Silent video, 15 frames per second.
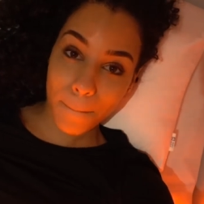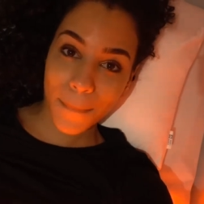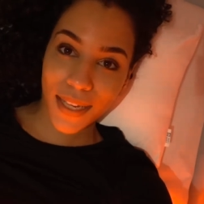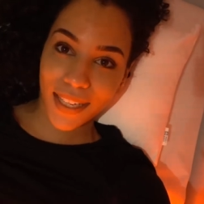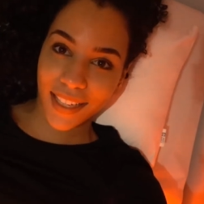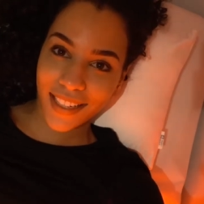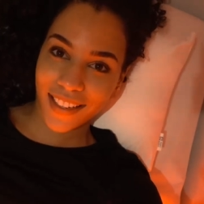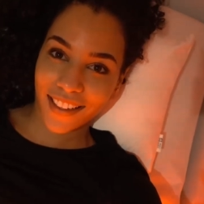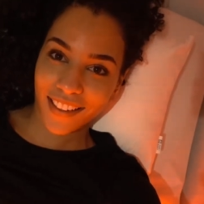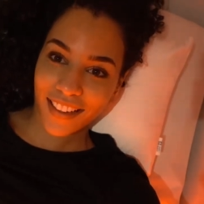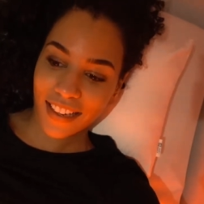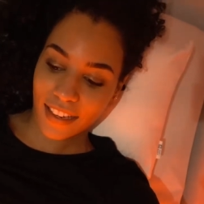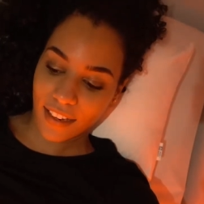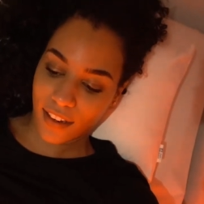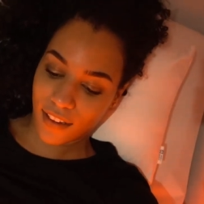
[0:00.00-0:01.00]
my lady,
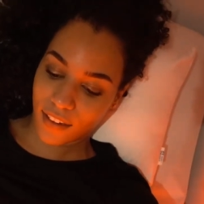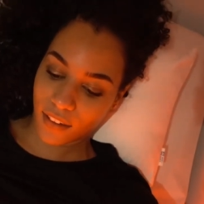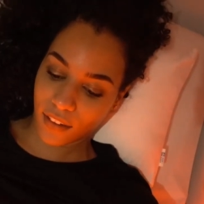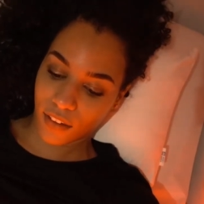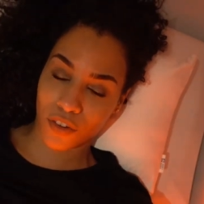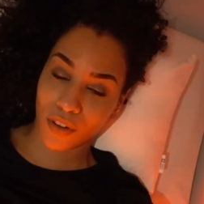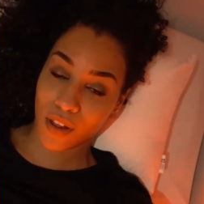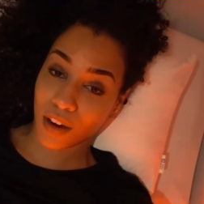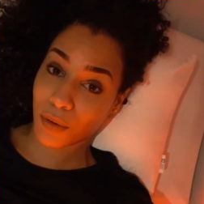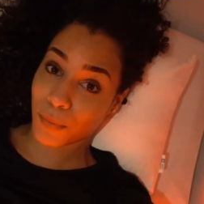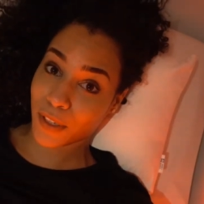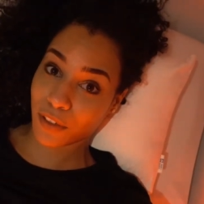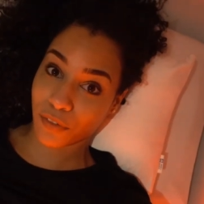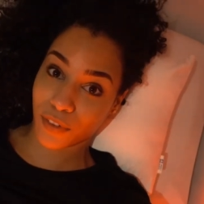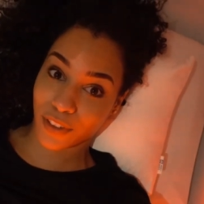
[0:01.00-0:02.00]
and a lot of
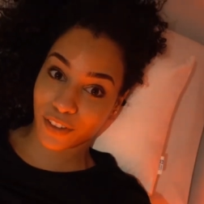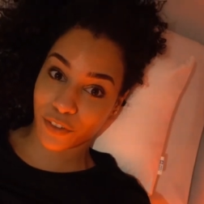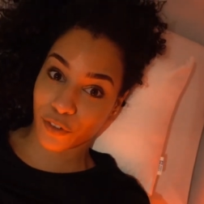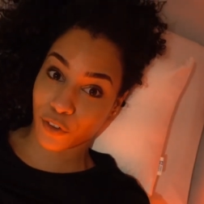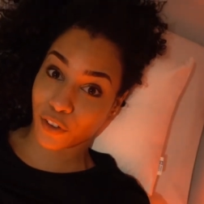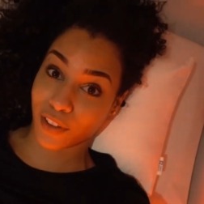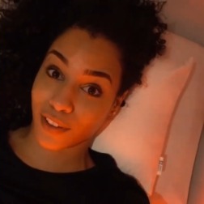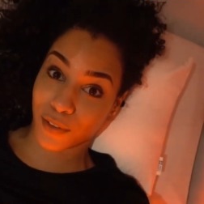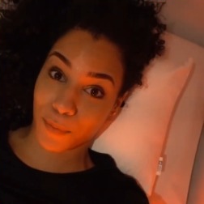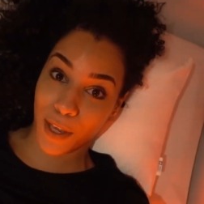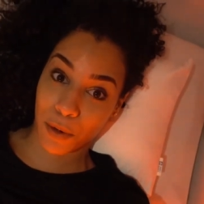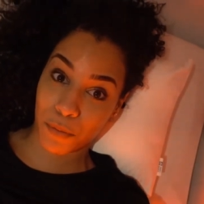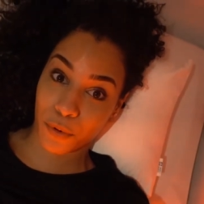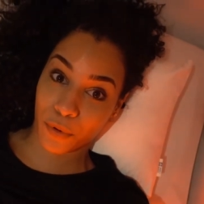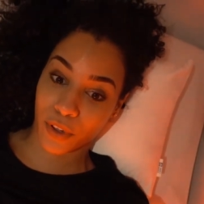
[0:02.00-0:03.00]
benefits for this
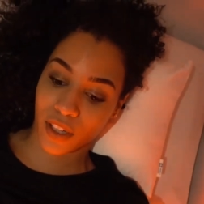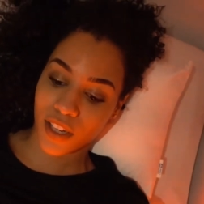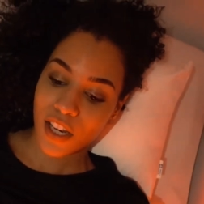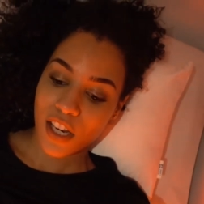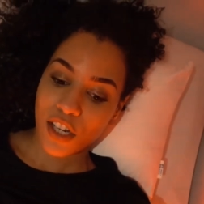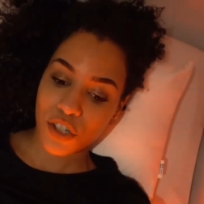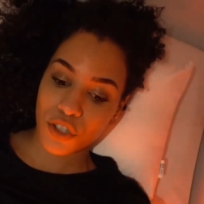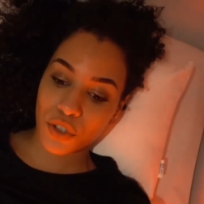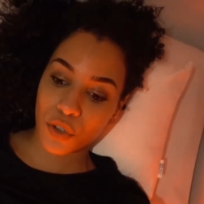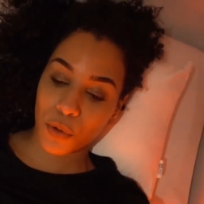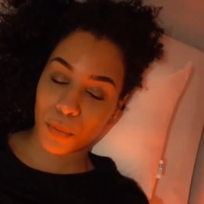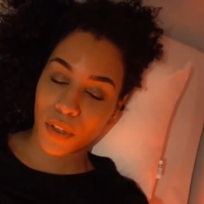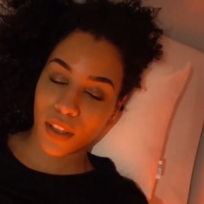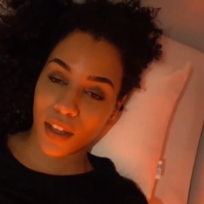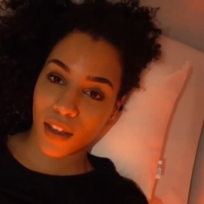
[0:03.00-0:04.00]
bad boy. She told
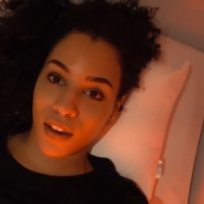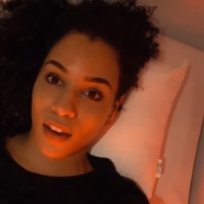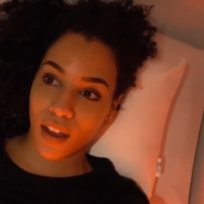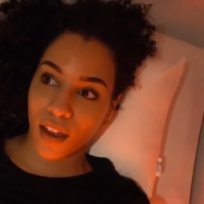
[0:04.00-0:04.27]
me that